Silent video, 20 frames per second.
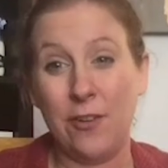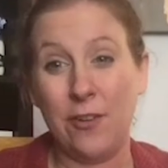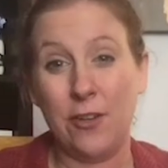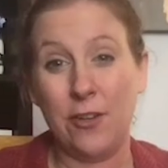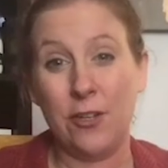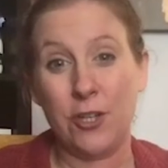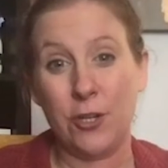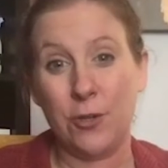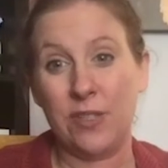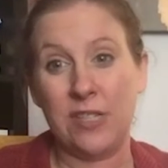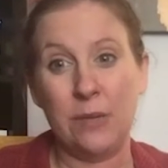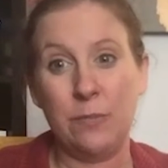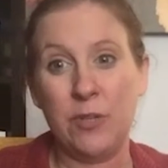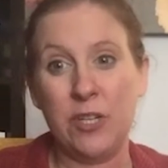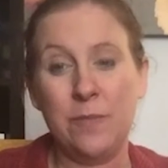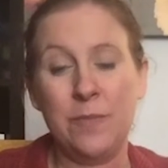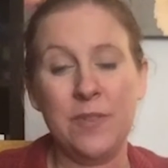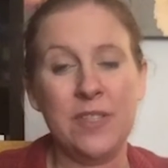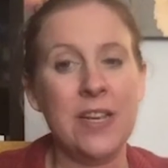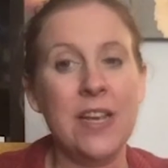show
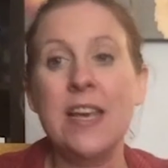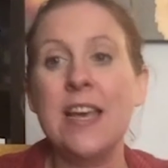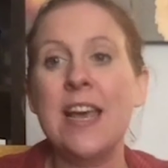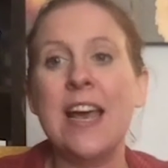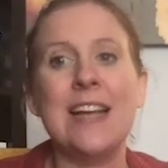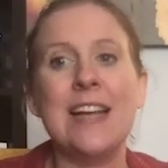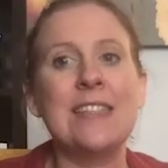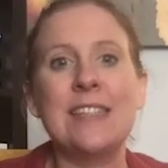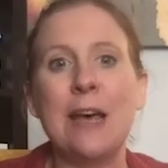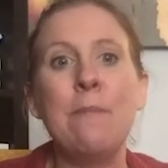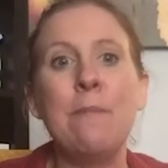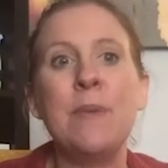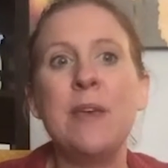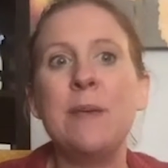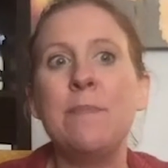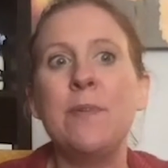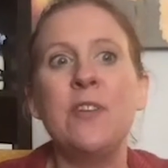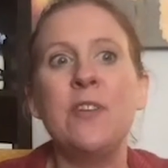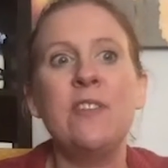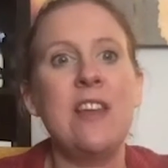symptoms, and some
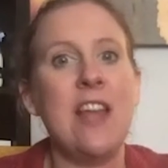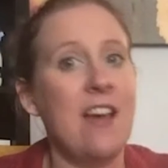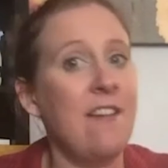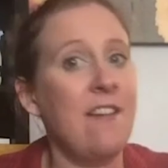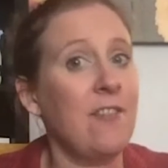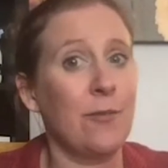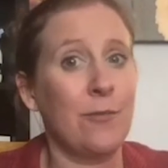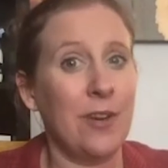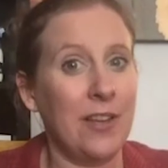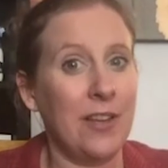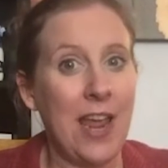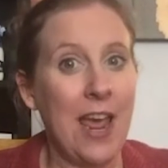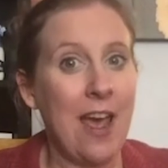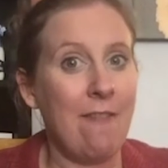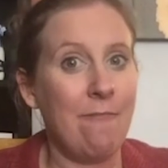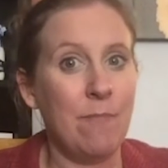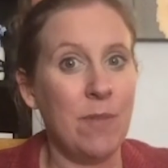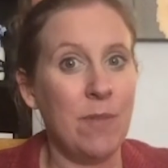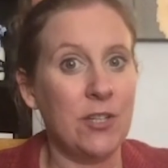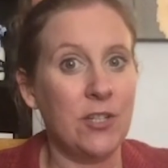people never really
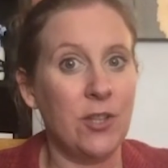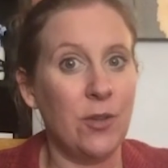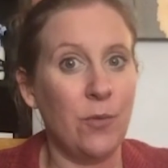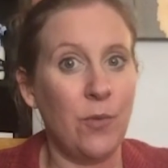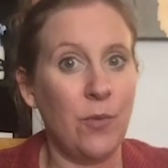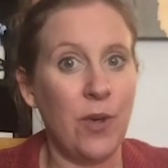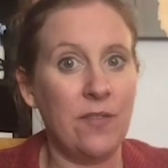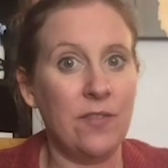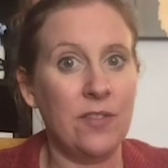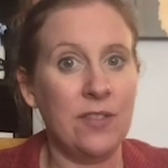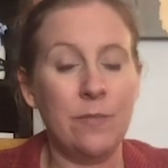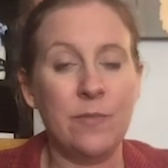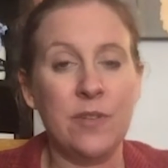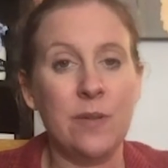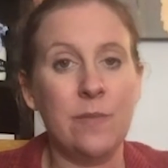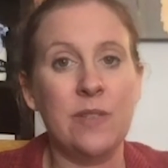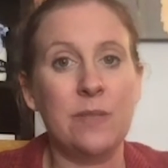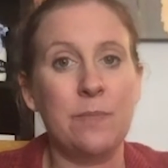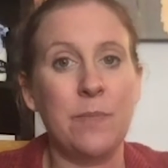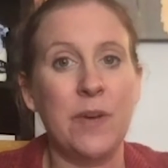have much in the way of
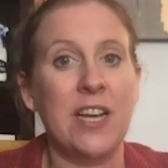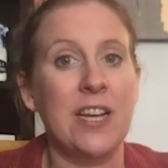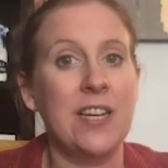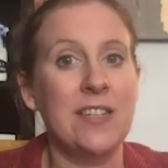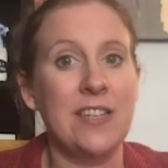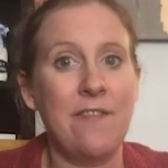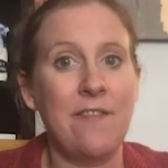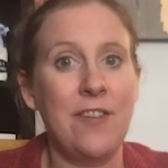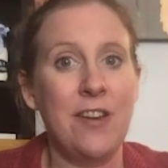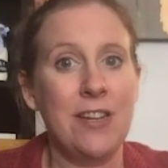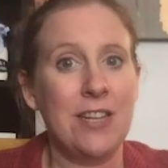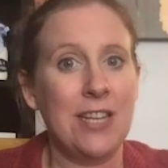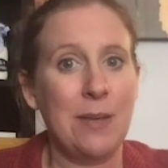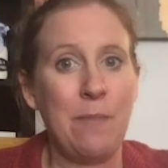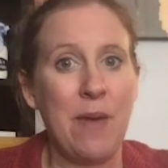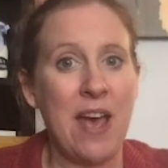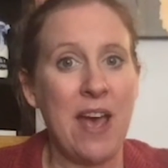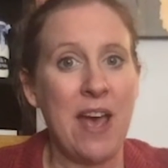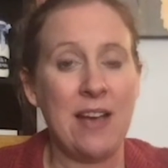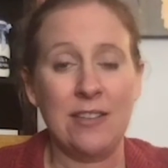symptoms but can definitely
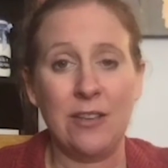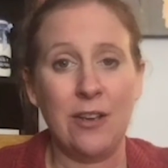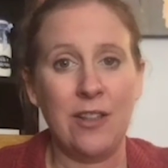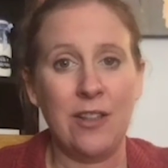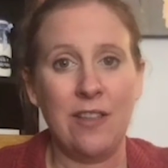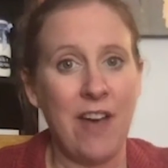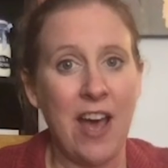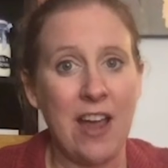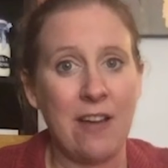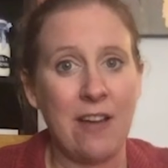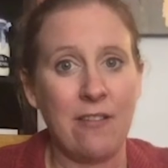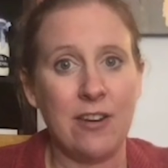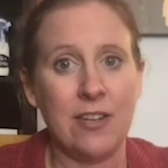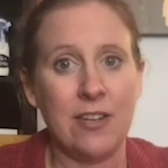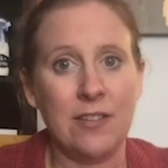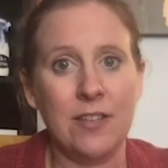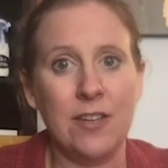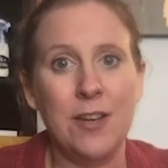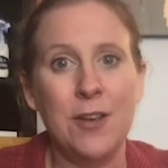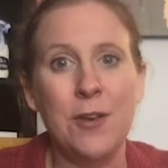pass on the virus.